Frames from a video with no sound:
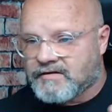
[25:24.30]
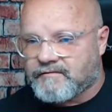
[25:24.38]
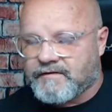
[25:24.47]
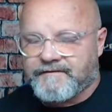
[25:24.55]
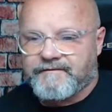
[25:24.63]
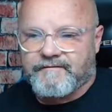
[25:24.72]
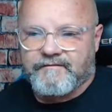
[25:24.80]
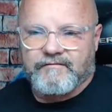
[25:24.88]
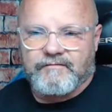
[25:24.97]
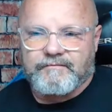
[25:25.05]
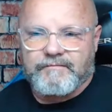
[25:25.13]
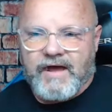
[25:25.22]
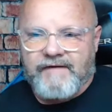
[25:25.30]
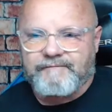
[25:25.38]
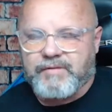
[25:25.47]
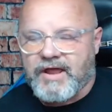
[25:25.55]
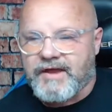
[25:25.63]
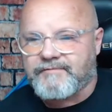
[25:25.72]
We've
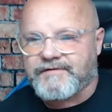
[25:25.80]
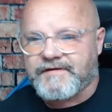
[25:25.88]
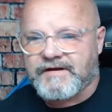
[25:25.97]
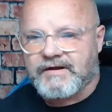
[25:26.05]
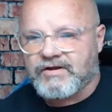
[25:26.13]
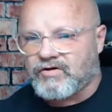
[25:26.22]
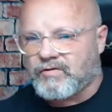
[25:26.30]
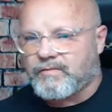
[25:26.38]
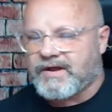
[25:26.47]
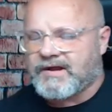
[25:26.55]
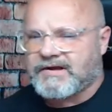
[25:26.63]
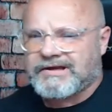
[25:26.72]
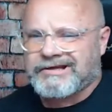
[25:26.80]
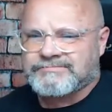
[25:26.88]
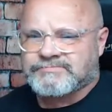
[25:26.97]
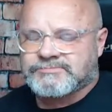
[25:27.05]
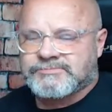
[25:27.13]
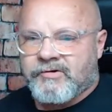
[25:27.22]
I've played with it a little bit, and